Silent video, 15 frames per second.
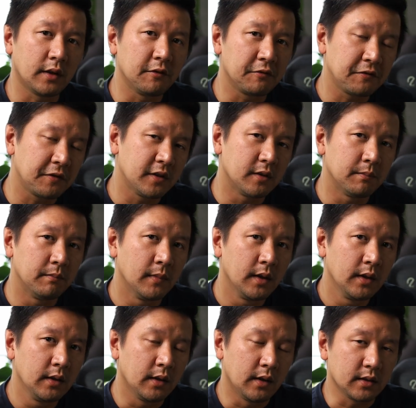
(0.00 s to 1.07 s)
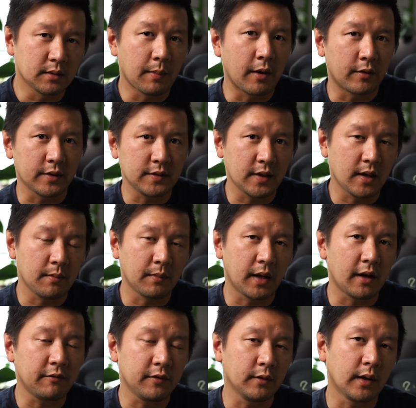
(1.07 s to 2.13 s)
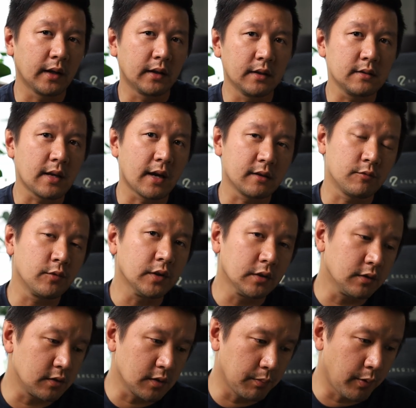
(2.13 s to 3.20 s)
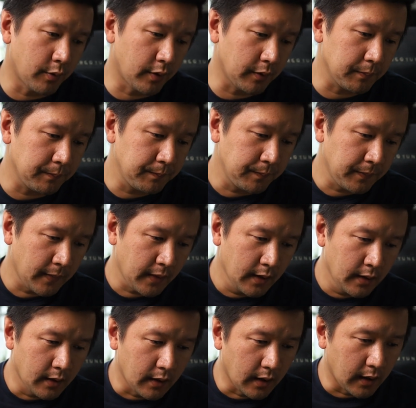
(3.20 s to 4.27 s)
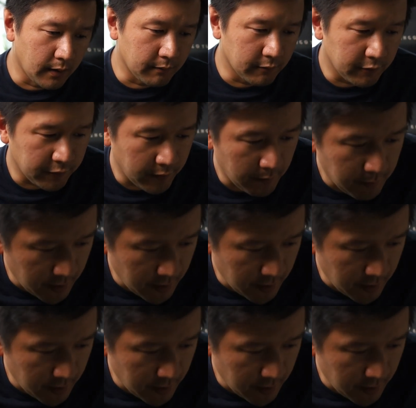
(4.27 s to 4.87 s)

and firm, it's about the same, and I feel like this has really good support. From